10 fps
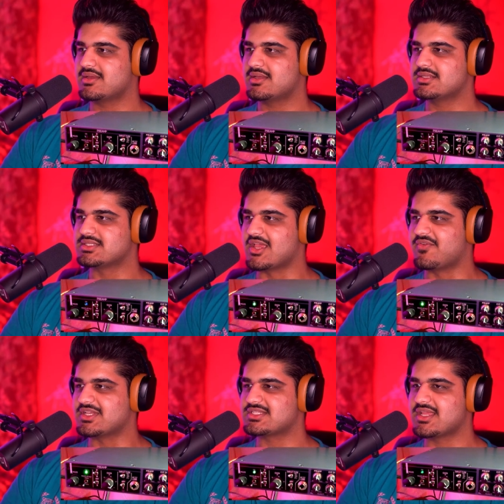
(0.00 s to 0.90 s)
So if
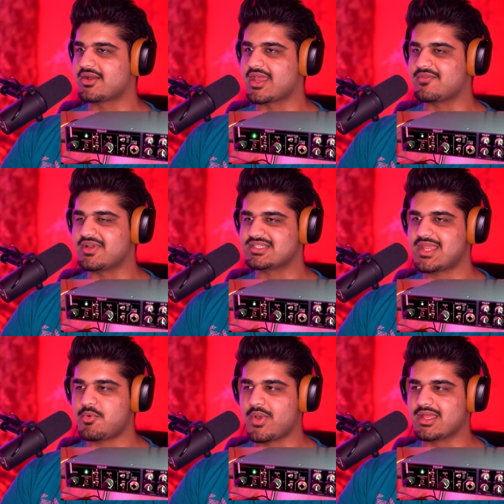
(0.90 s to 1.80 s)
I
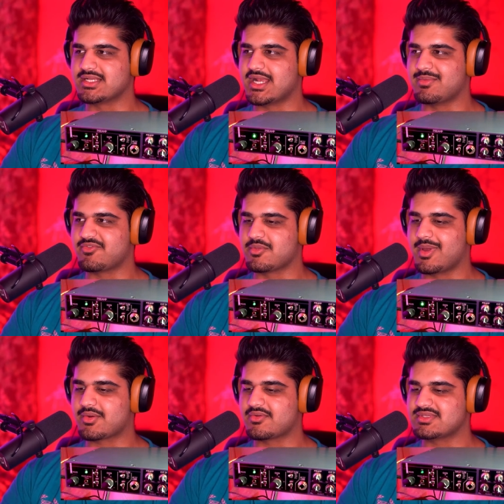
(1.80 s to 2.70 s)
step away a tiny bit from the
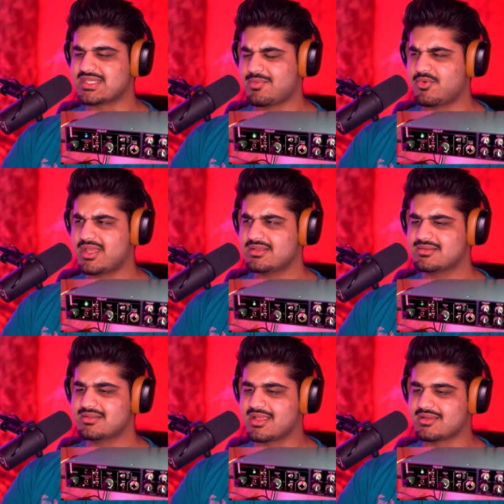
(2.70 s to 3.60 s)
microphone, step away,
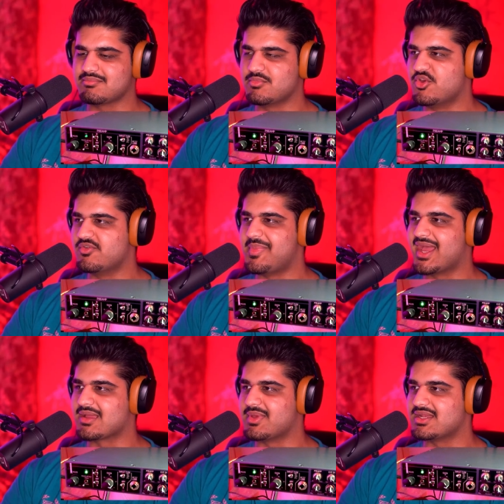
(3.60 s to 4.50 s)
like move it
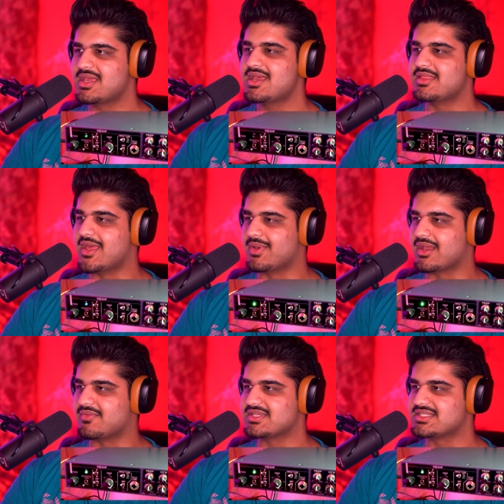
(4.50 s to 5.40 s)
back a bit. There we
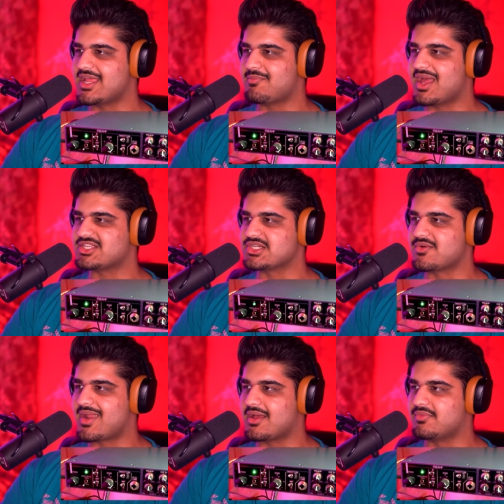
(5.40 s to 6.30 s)
go. This is now matching
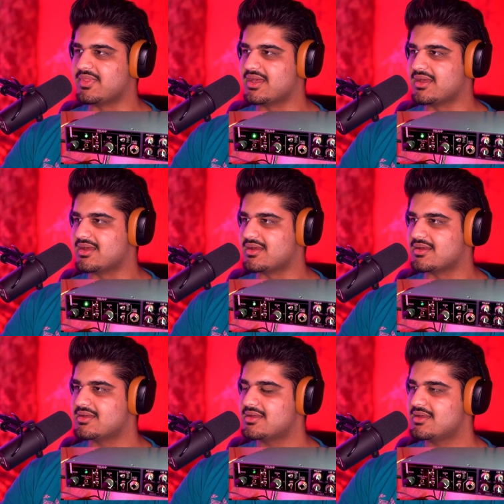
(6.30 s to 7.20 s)
around the
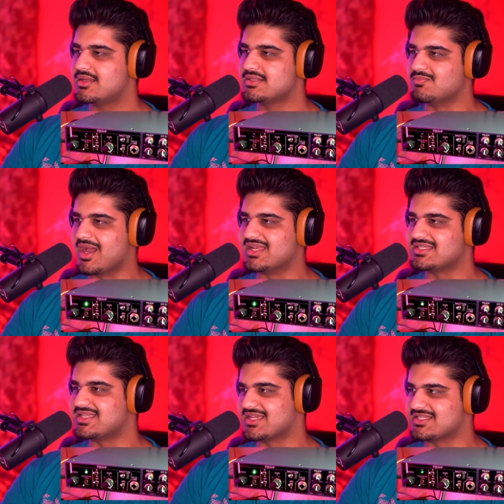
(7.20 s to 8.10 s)

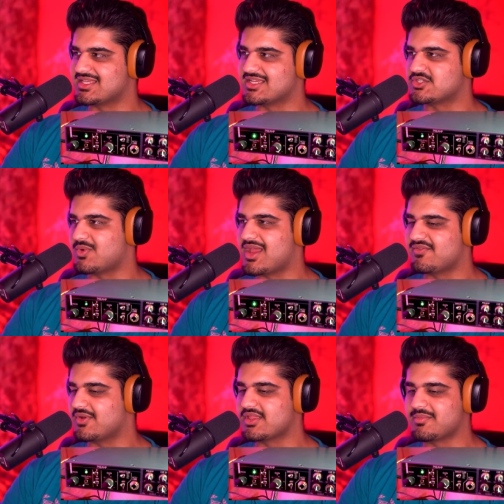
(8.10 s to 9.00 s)
-6-ish where
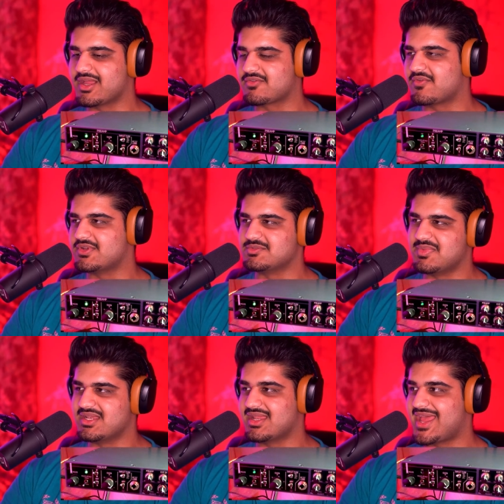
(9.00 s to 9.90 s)
every other microphone has
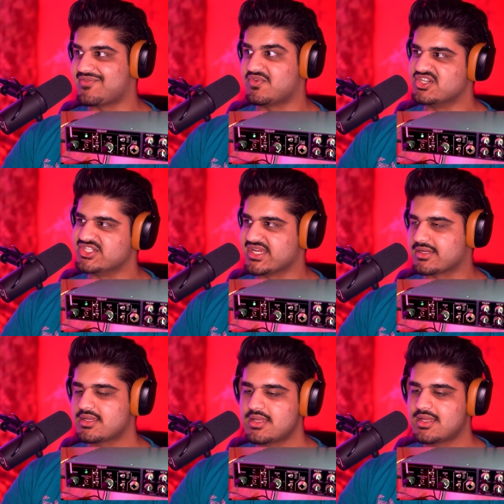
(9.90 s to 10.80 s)
been
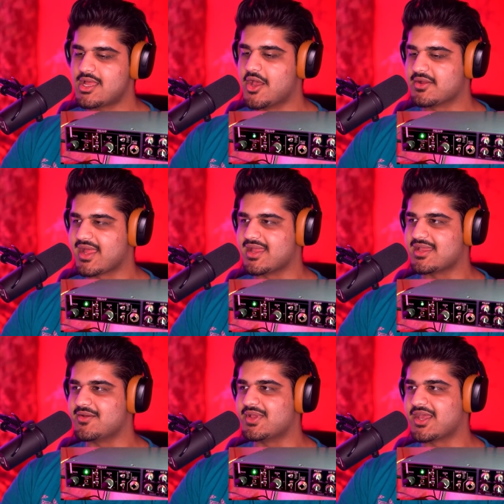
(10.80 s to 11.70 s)
averaging. Okay,
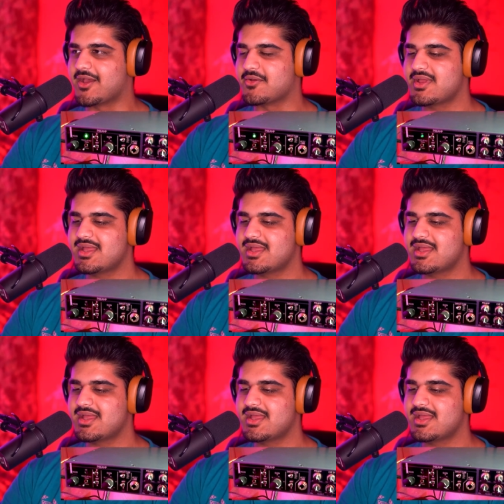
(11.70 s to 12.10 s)
here we go.